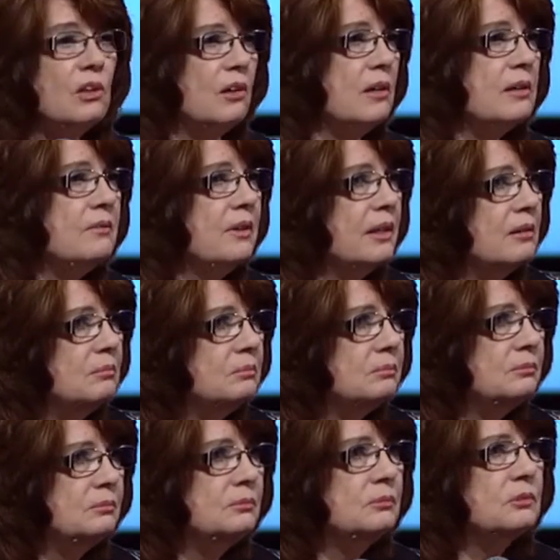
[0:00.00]
heard of him.
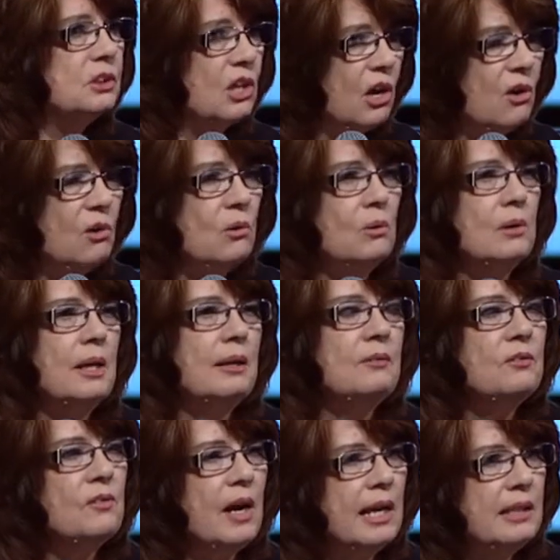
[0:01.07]
Go
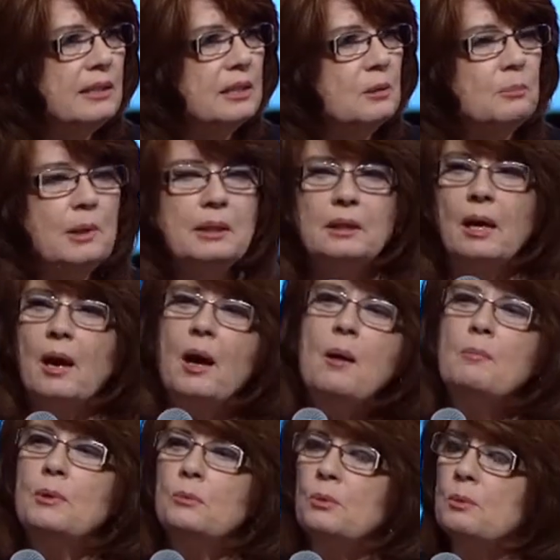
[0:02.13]
and find him and
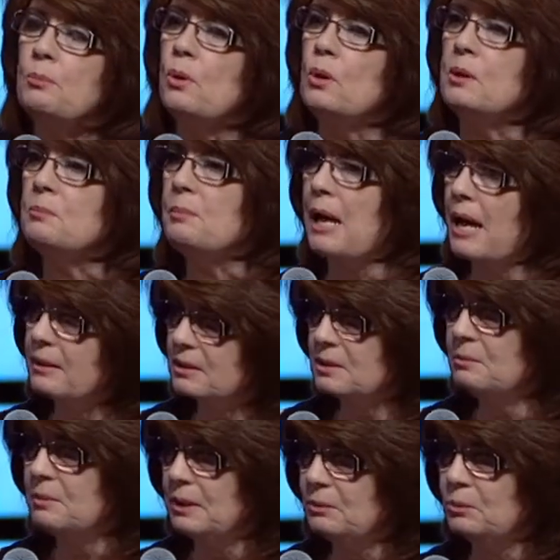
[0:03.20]
come and report back
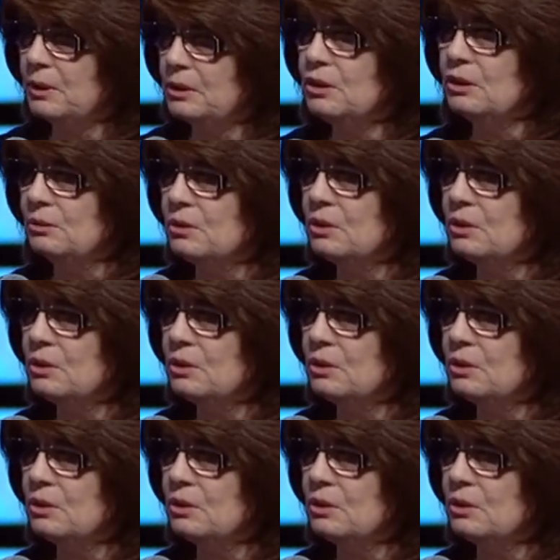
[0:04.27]
to me when you